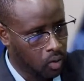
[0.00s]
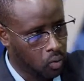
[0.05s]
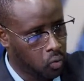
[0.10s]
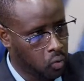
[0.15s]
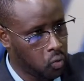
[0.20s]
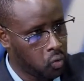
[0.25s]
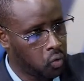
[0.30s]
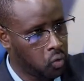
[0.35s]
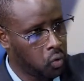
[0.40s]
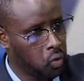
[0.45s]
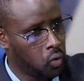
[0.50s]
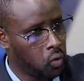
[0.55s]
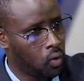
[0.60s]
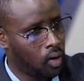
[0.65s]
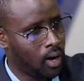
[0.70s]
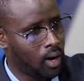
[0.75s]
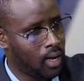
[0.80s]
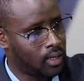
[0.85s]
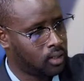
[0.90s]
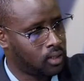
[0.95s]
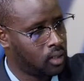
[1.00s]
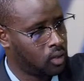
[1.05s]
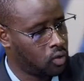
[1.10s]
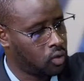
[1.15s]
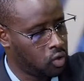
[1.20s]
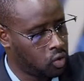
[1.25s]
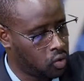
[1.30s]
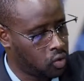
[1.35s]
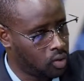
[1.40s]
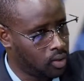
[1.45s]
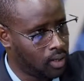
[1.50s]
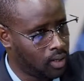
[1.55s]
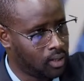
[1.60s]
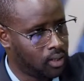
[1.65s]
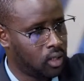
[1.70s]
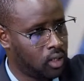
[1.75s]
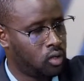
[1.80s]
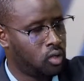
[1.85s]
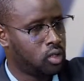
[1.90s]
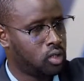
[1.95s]
who do you ask the question?
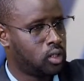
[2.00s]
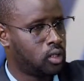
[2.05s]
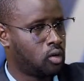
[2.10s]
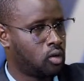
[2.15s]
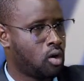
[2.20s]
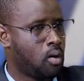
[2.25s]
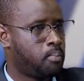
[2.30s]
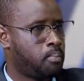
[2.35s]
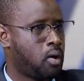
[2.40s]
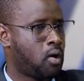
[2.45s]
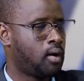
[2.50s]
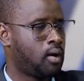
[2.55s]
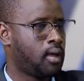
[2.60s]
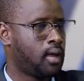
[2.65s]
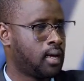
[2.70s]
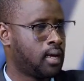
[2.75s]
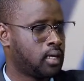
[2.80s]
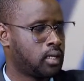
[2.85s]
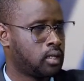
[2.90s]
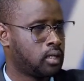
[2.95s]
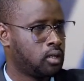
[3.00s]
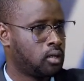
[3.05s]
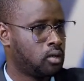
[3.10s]
Is it just the compound head